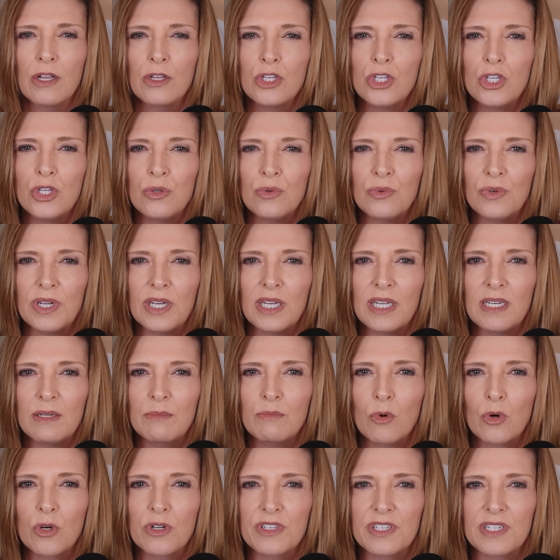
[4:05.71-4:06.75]
You need
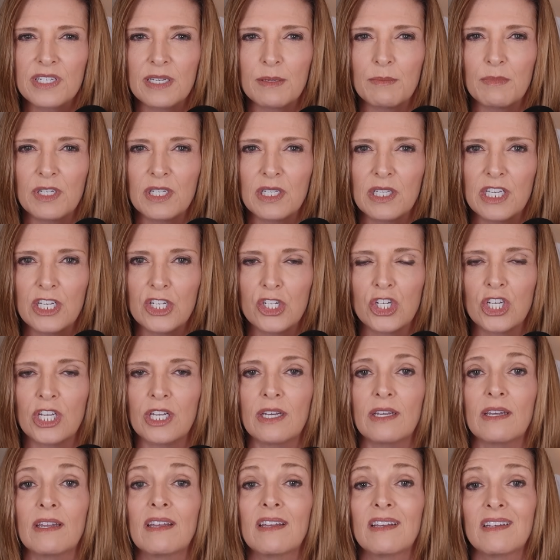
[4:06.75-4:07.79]
more
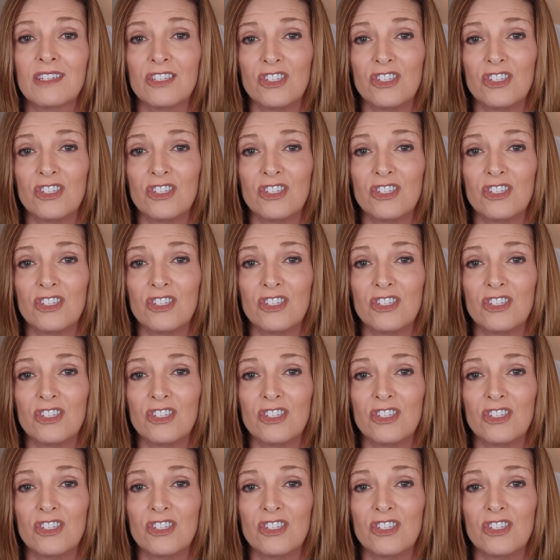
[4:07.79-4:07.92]
stimulation